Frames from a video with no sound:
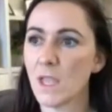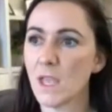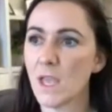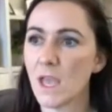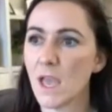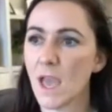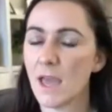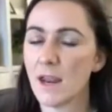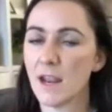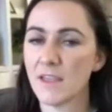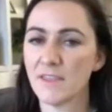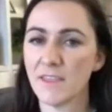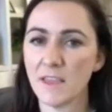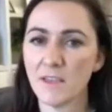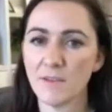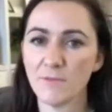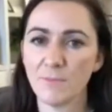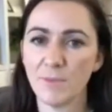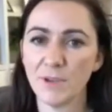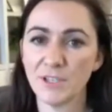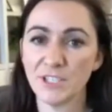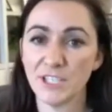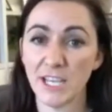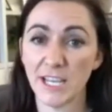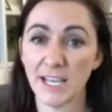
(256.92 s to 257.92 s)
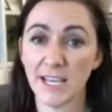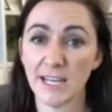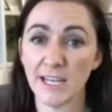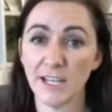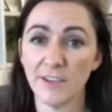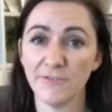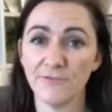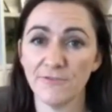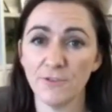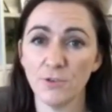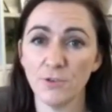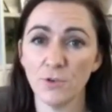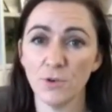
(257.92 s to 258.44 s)
And I think
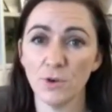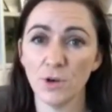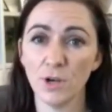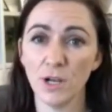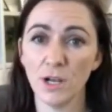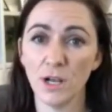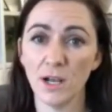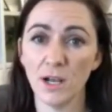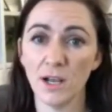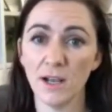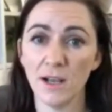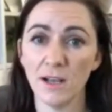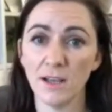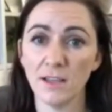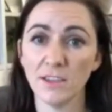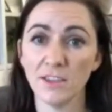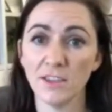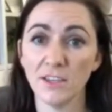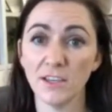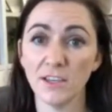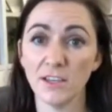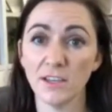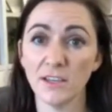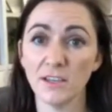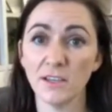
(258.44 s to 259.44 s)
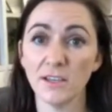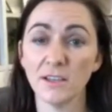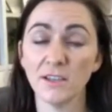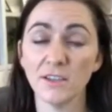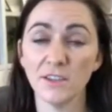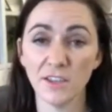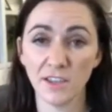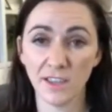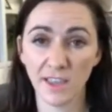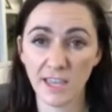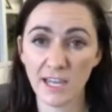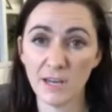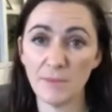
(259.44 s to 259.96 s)
particularly for
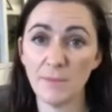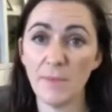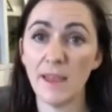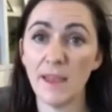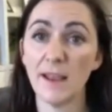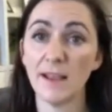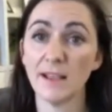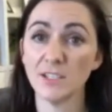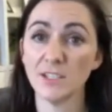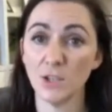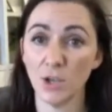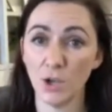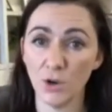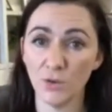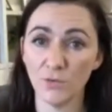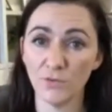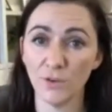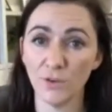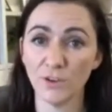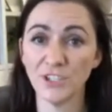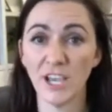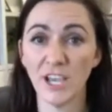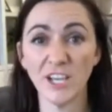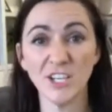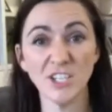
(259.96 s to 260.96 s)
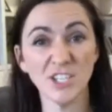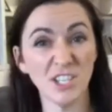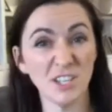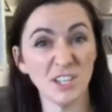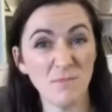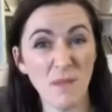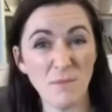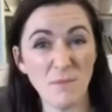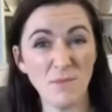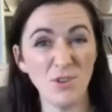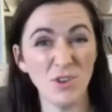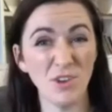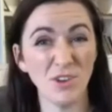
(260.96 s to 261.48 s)
the kinematics of rotation, and
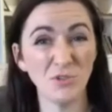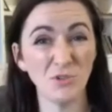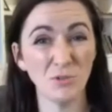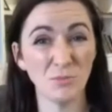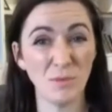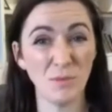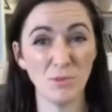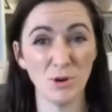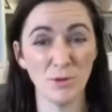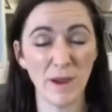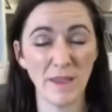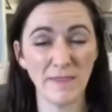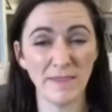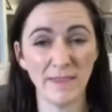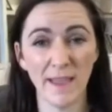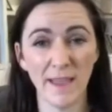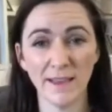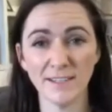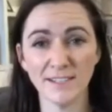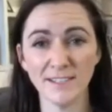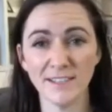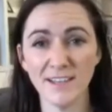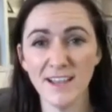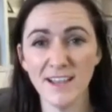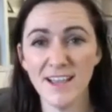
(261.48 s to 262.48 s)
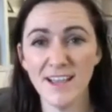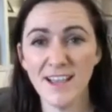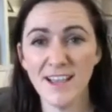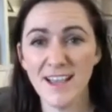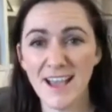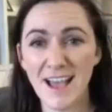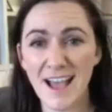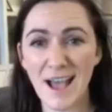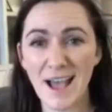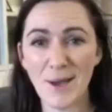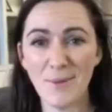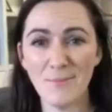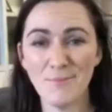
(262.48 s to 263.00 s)
maybe you can talk a bit more about that,
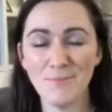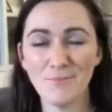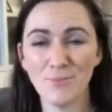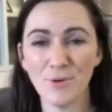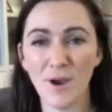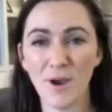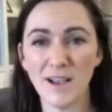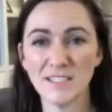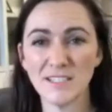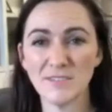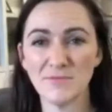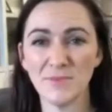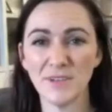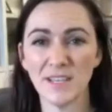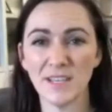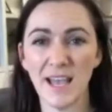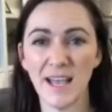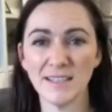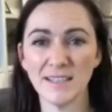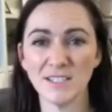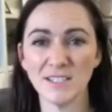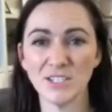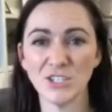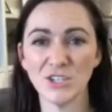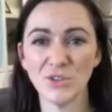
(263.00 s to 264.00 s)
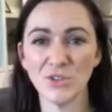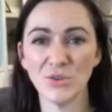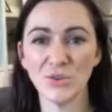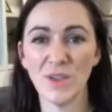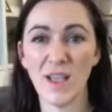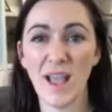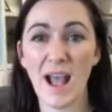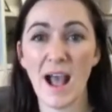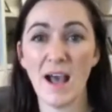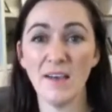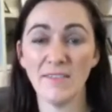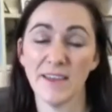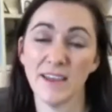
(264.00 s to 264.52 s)
Bryce, in regards to
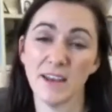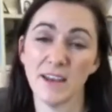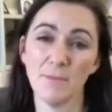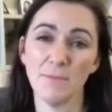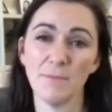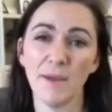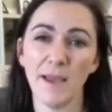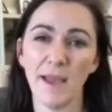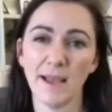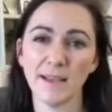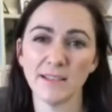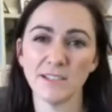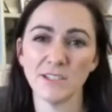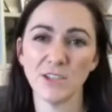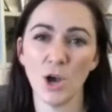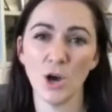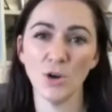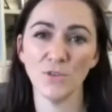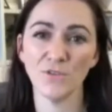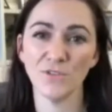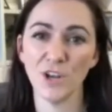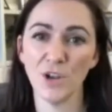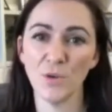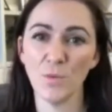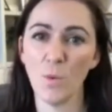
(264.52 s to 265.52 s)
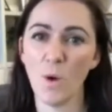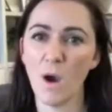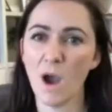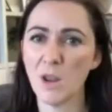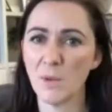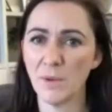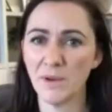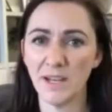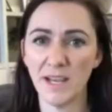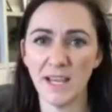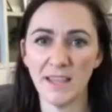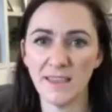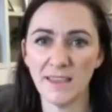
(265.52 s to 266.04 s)
how that impacts golf. Why do
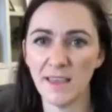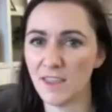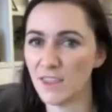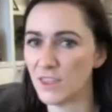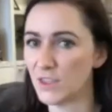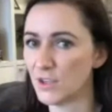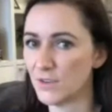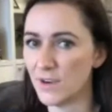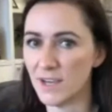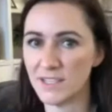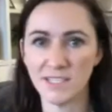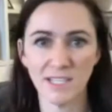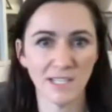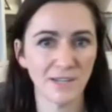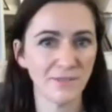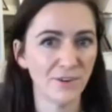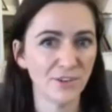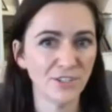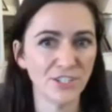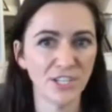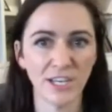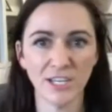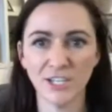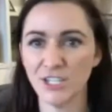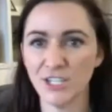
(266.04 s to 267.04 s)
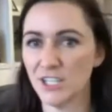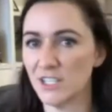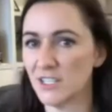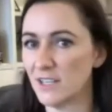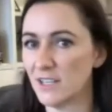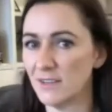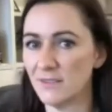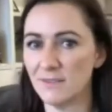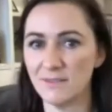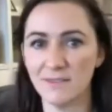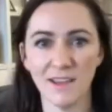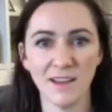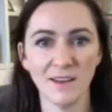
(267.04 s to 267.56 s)
we need that thoracic
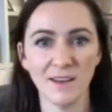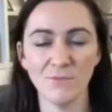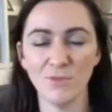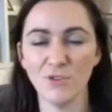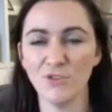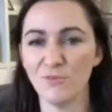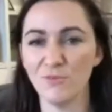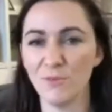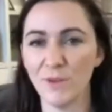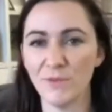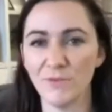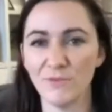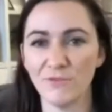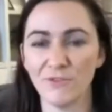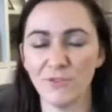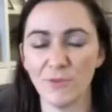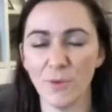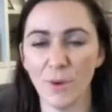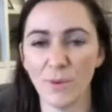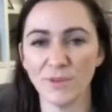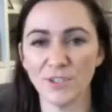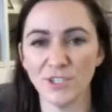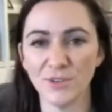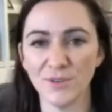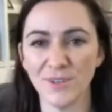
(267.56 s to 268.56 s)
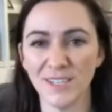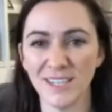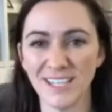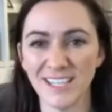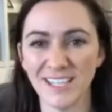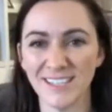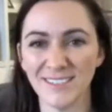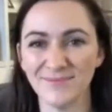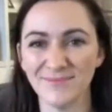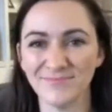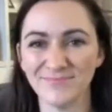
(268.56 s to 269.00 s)
rotation and movement for what we're doing there?